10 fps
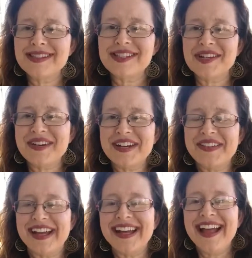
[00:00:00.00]
So
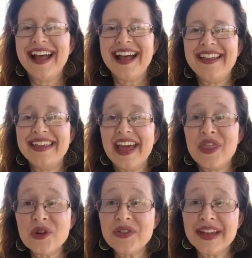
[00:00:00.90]
anyway, the
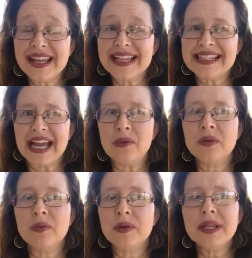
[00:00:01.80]
other thing is I
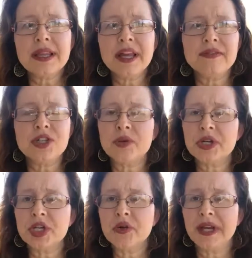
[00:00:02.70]
would really love to do a
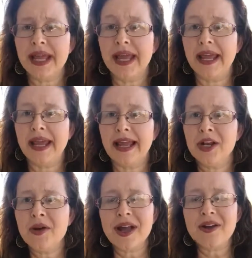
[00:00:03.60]
Q&A. I
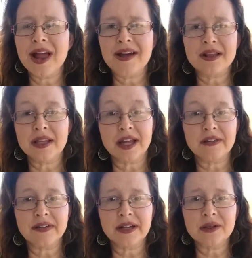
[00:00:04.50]
know I don't have a lot
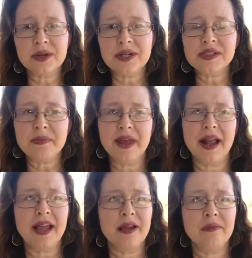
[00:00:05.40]
of followers, but
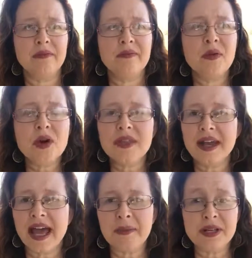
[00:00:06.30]
I am more than
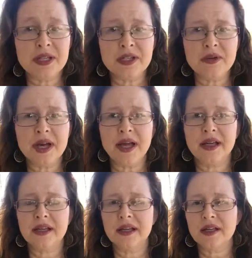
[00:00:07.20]
happy to do
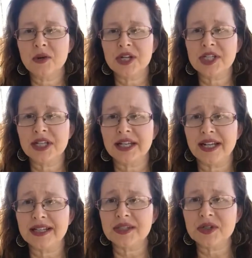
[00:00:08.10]
a question and
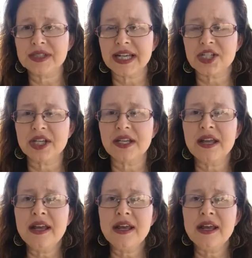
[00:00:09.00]
answer session